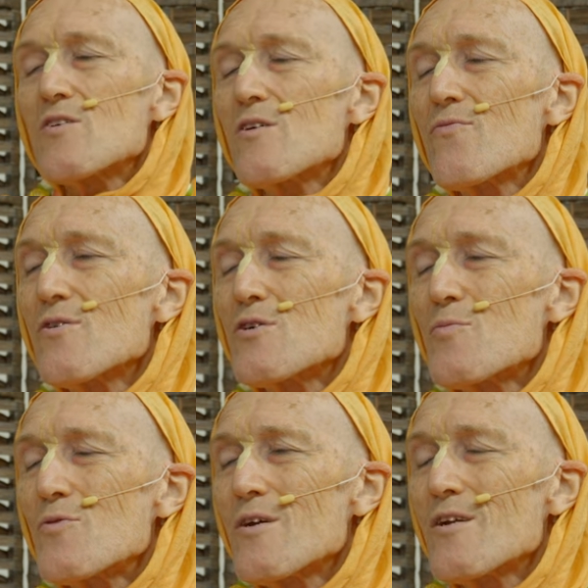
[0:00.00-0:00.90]
the difference
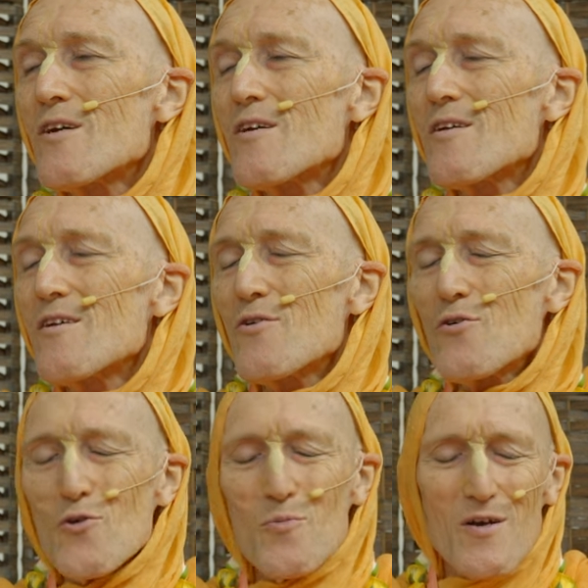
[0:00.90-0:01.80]
between a
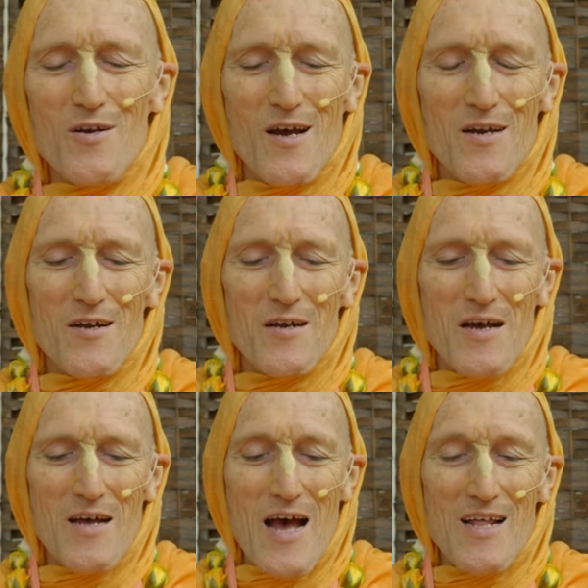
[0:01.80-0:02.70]
human and
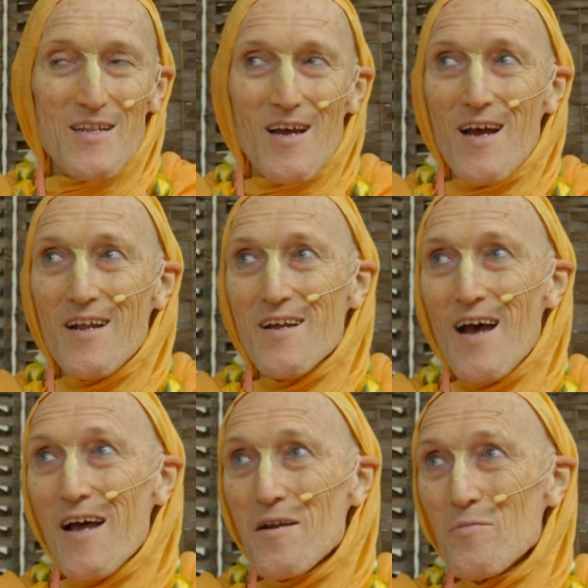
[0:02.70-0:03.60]
an, and an
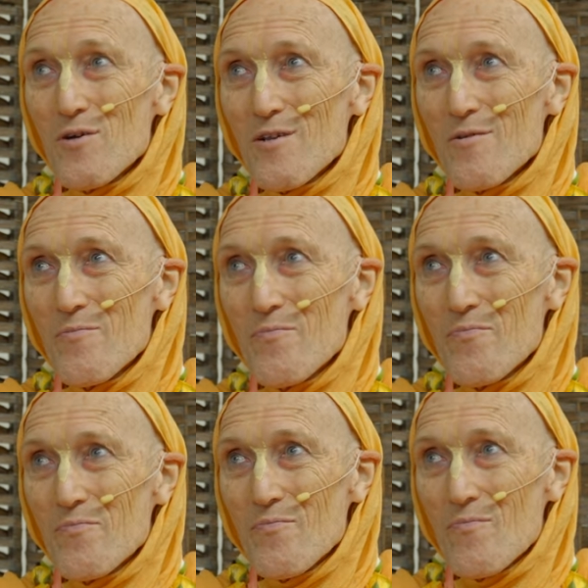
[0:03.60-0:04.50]
animal.
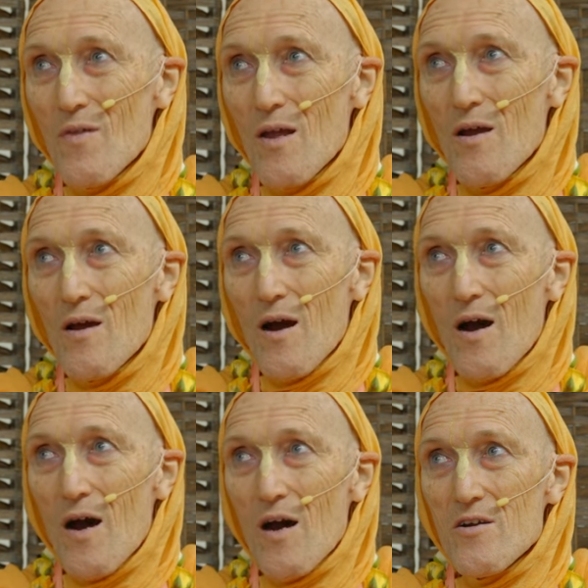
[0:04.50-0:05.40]

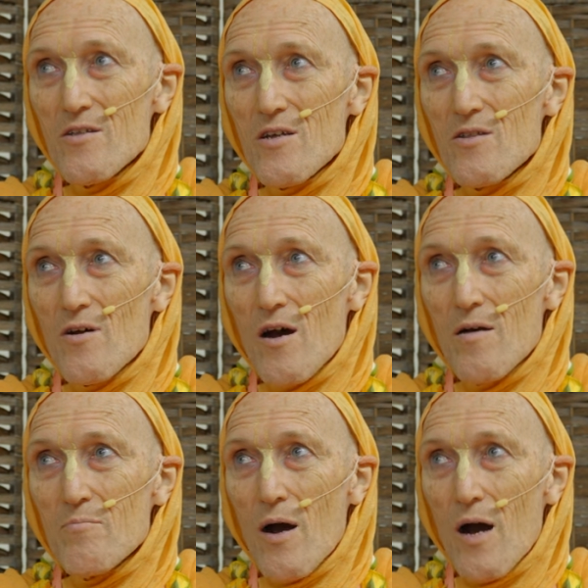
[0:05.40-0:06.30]
Ahara
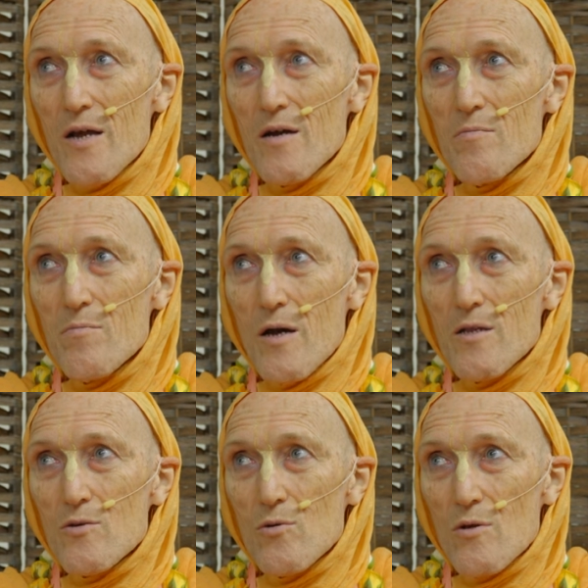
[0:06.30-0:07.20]
bhaya
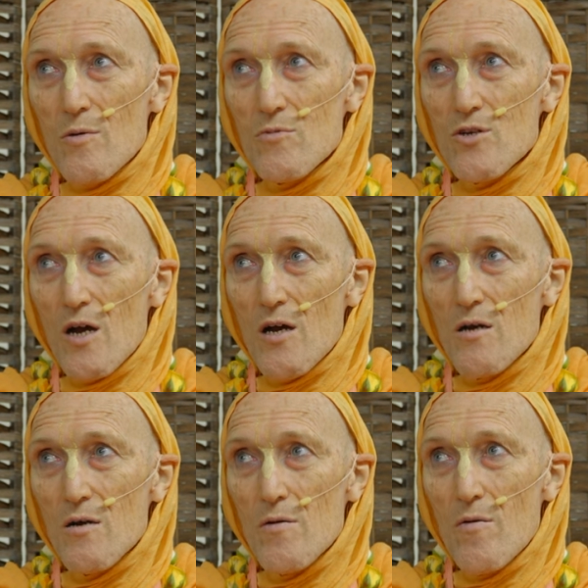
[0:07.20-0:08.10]
maitunam cha
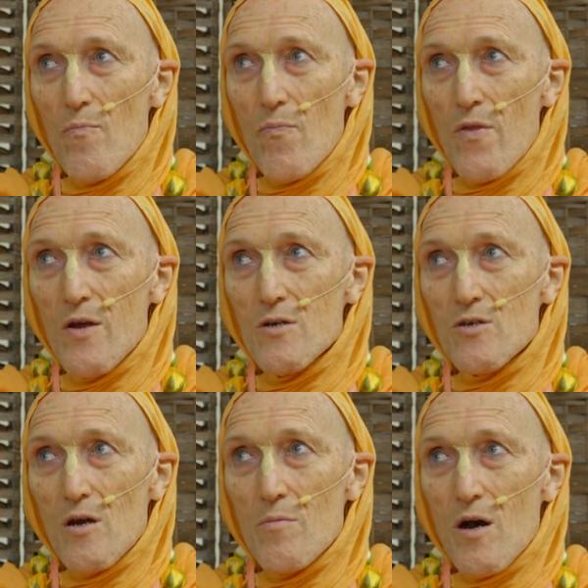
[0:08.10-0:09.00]

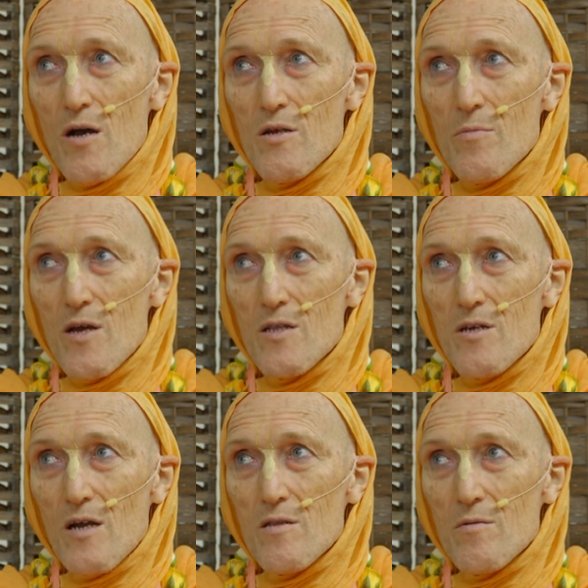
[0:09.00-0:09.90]
samanyame
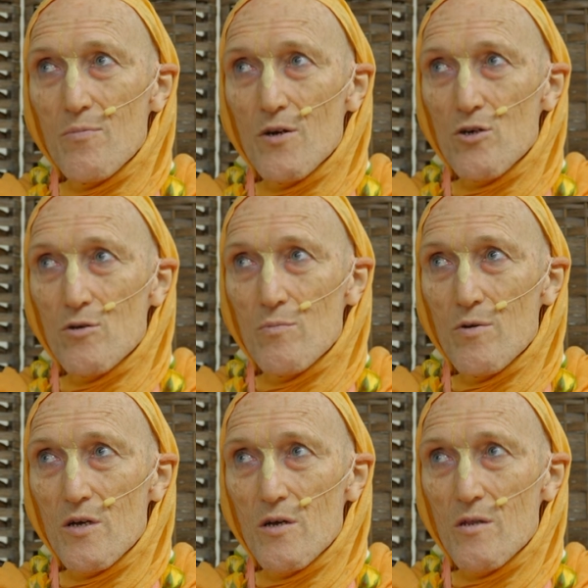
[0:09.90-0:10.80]
tat
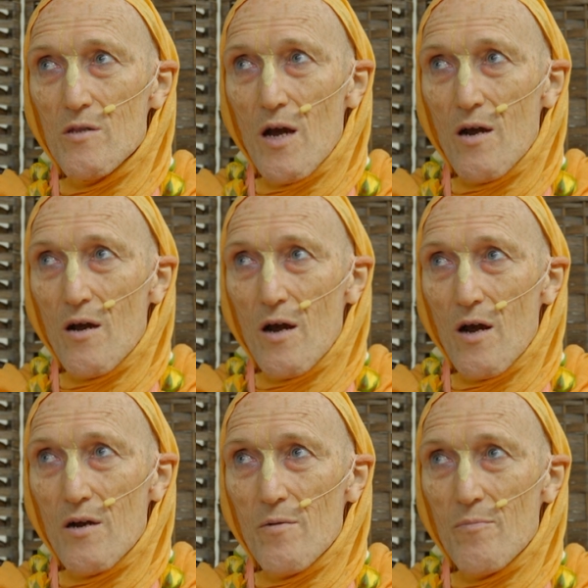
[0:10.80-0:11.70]
pashubhya
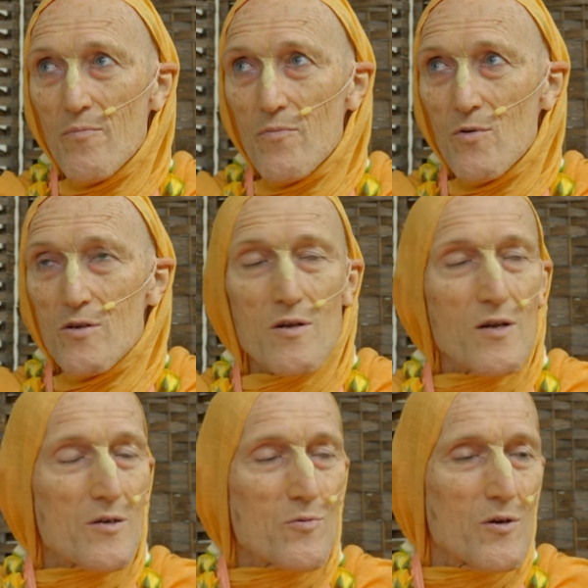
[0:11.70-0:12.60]
naranam. What's the
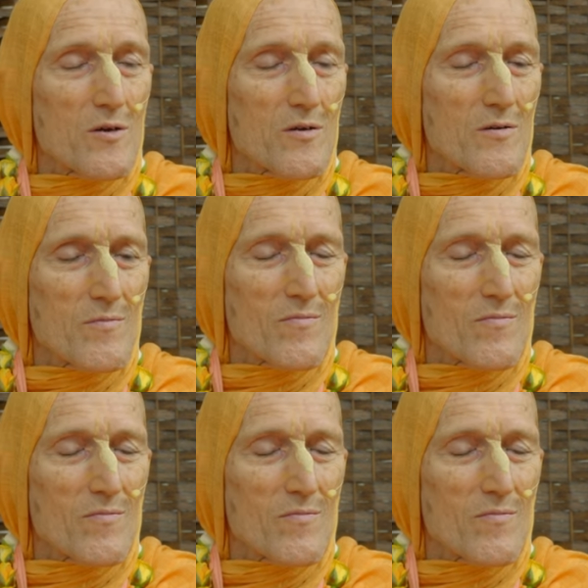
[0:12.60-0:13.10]
next word?